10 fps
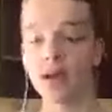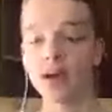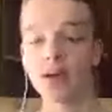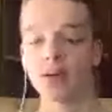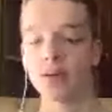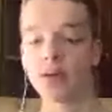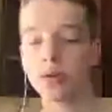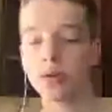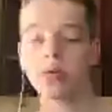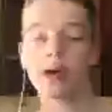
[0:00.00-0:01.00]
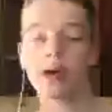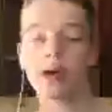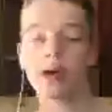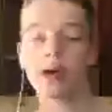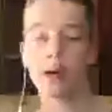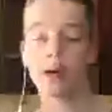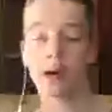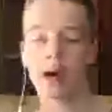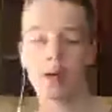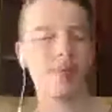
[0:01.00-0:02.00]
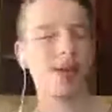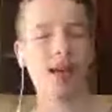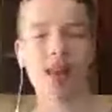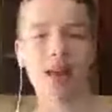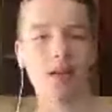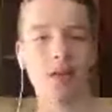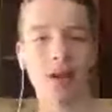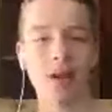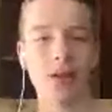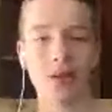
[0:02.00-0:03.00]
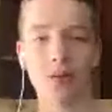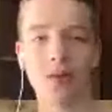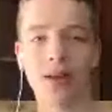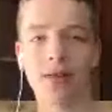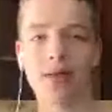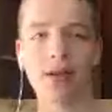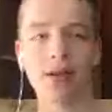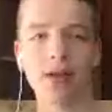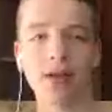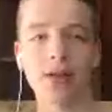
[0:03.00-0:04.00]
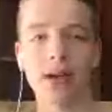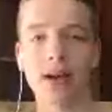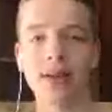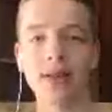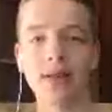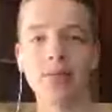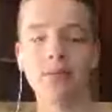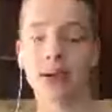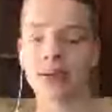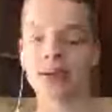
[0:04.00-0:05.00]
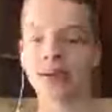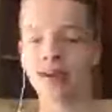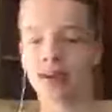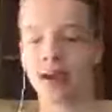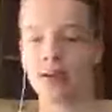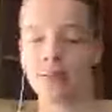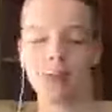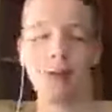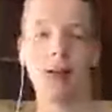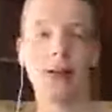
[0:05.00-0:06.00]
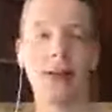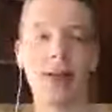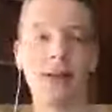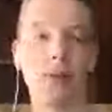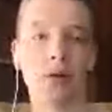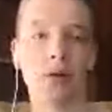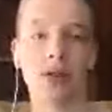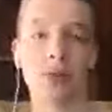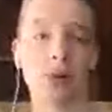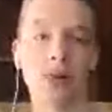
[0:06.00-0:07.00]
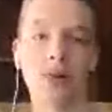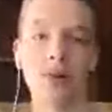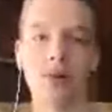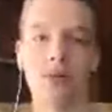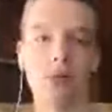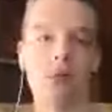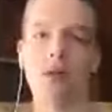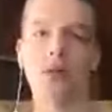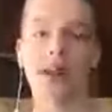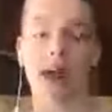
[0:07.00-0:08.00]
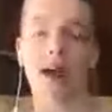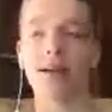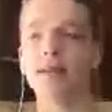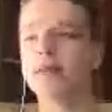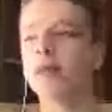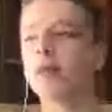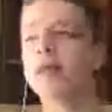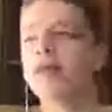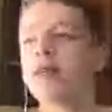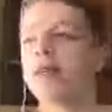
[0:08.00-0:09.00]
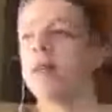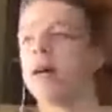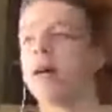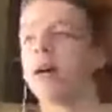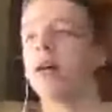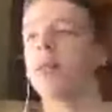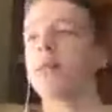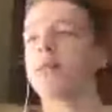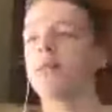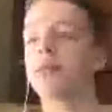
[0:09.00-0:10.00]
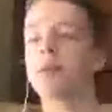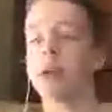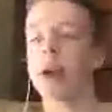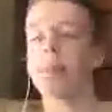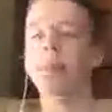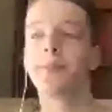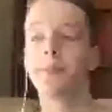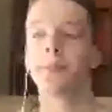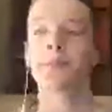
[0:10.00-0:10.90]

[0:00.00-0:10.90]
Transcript: So you can do that where I'm not like quite sure what that function does, but I mean, it probably just gives you more exposure for those tags. So yeah.